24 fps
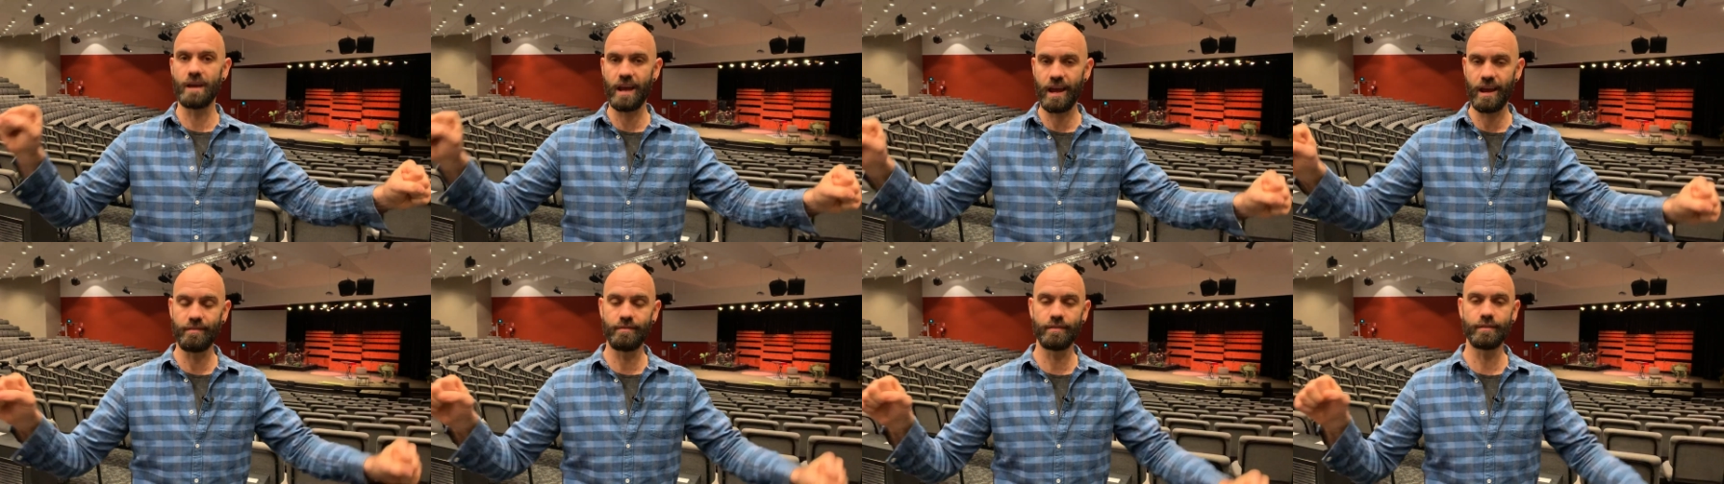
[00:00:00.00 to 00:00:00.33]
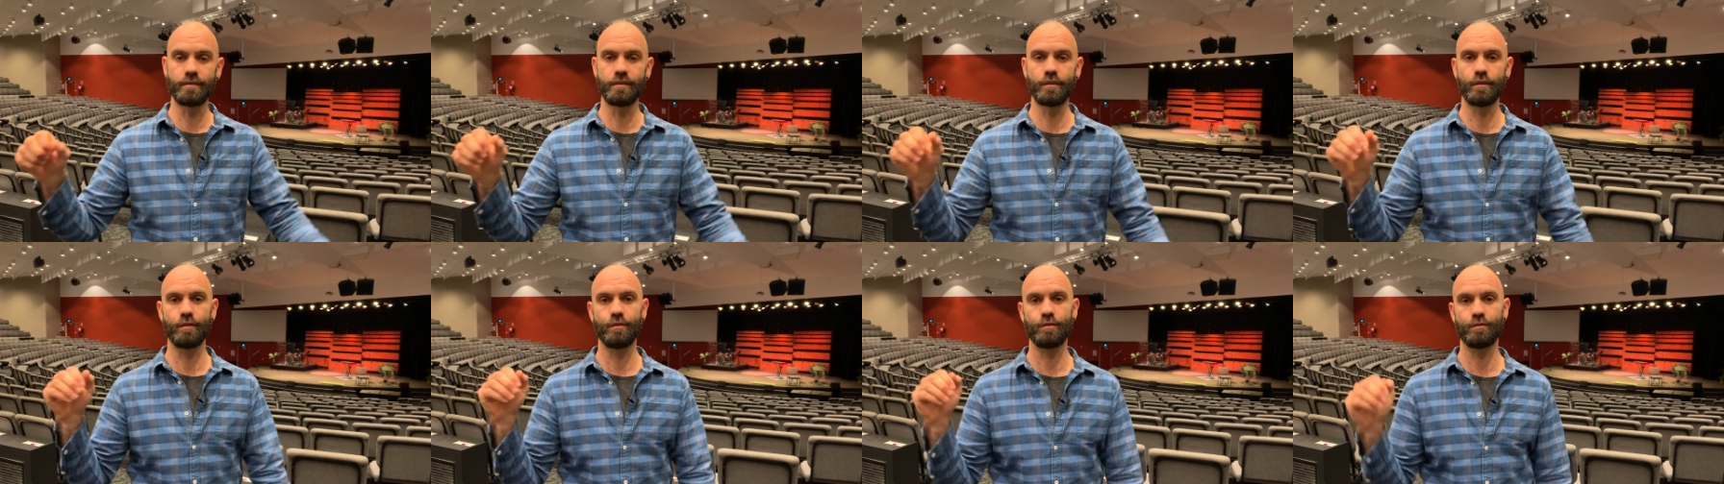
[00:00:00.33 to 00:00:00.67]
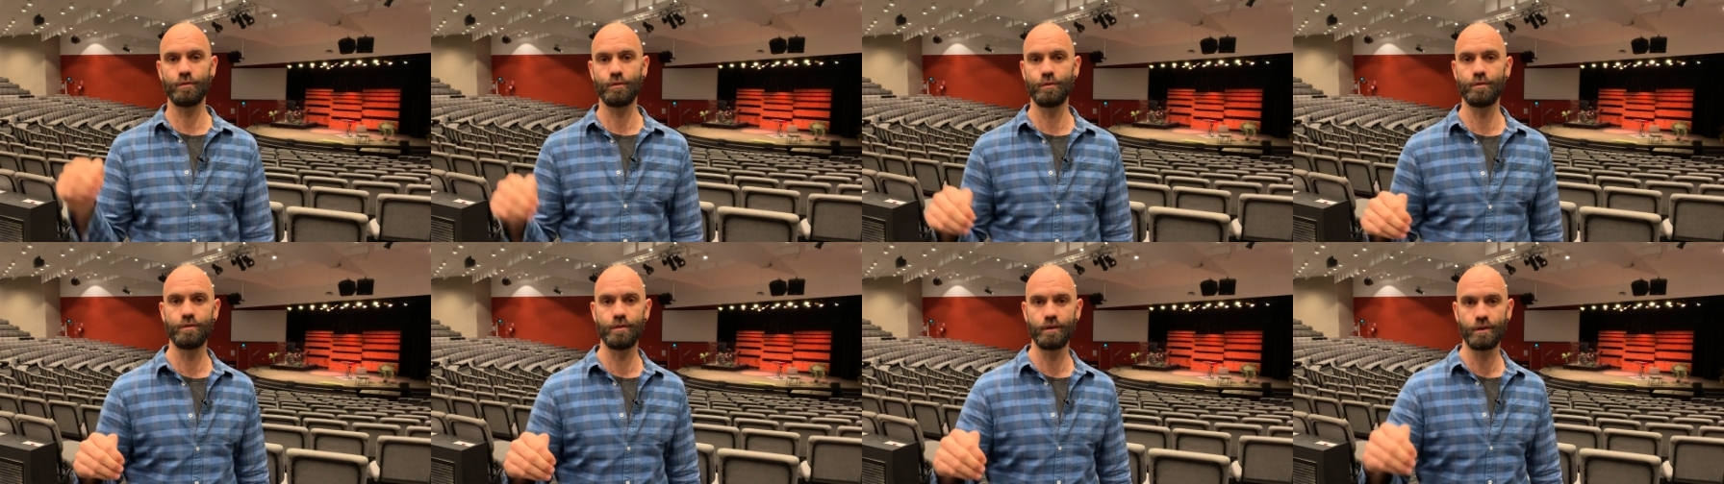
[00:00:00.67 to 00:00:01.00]
heaven
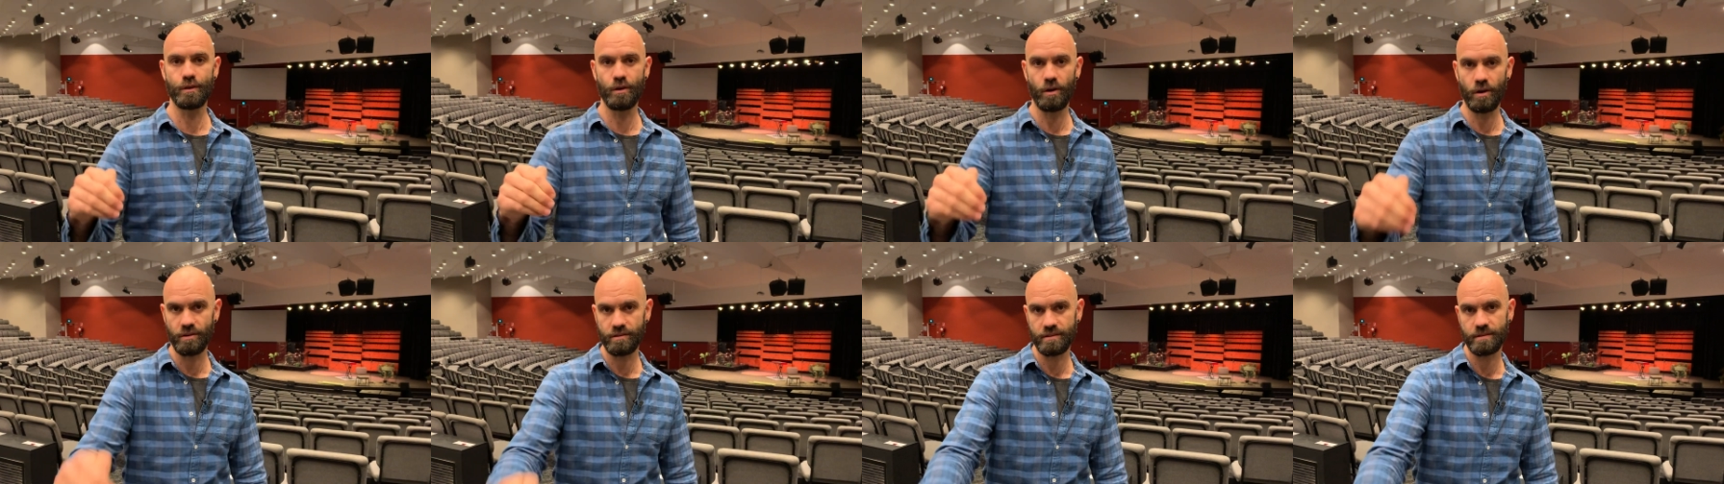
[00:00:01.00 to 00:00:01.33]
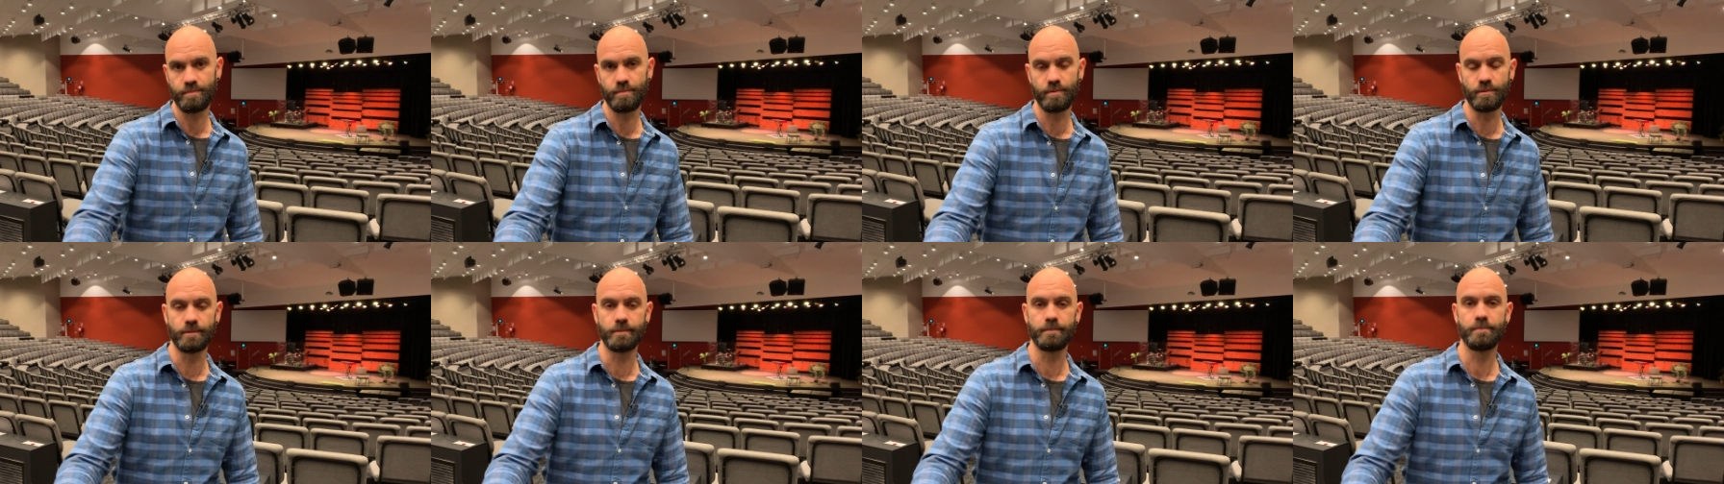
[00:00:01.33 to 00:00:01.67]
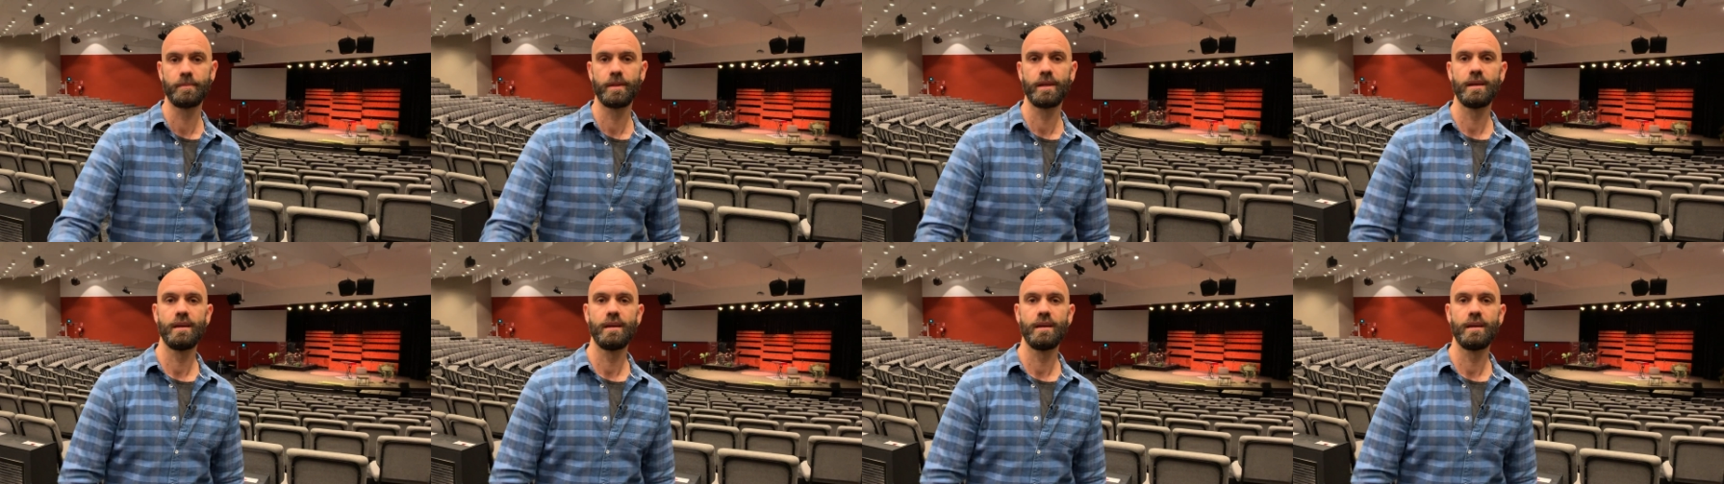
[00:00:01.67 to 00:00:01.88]
through the gospel.